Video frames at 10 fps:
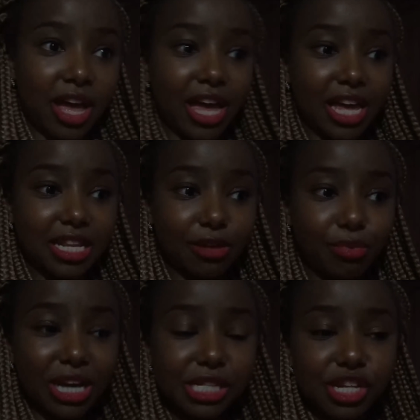And the
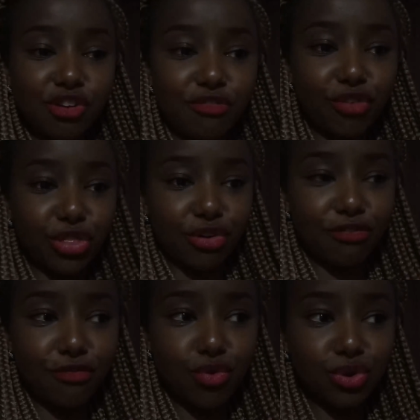pricing for the
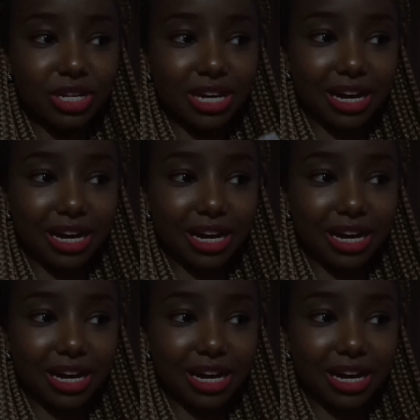food,